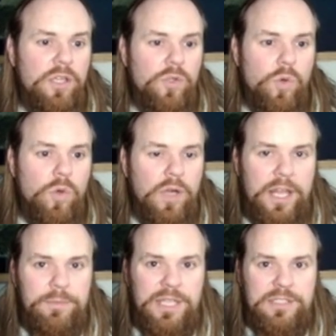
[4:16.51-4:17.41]
Your
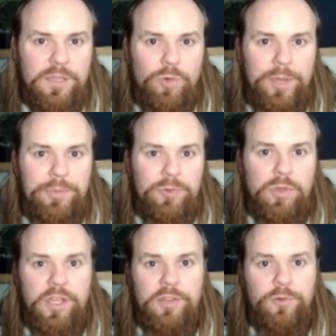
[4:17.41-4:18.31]
adamantium weapon will
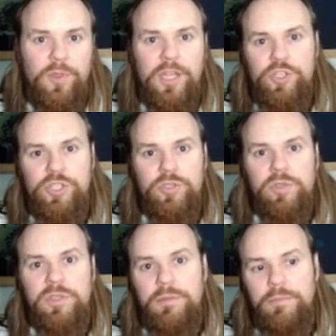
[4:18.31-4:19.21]
cut through that
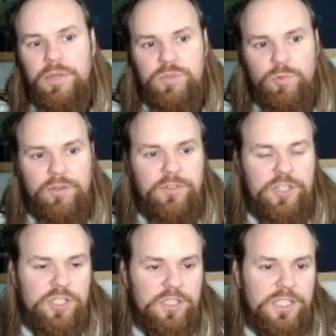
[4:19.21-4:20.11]
shield much more
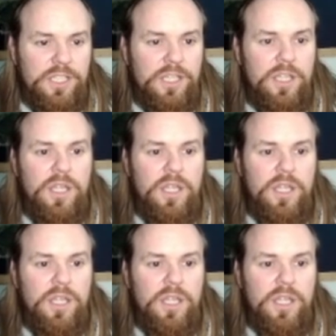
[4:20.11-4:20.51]
efficiently.